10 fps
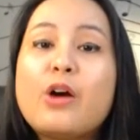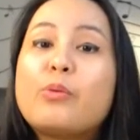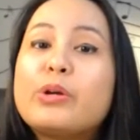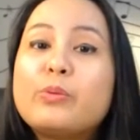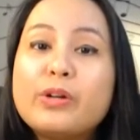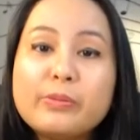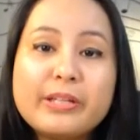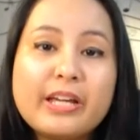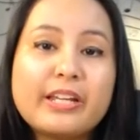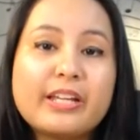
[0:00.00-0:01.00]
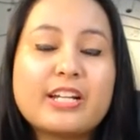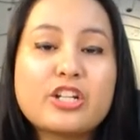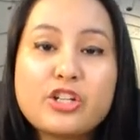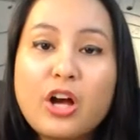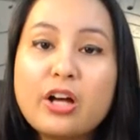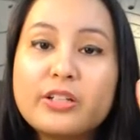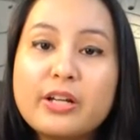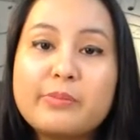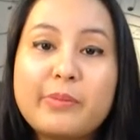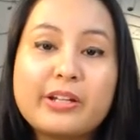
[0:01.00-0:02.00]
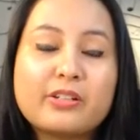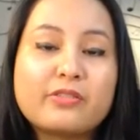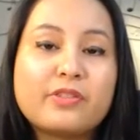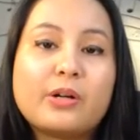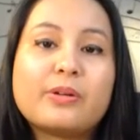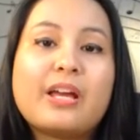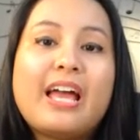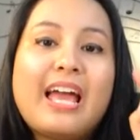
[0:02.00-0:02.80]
We will be getting a shotgun microphone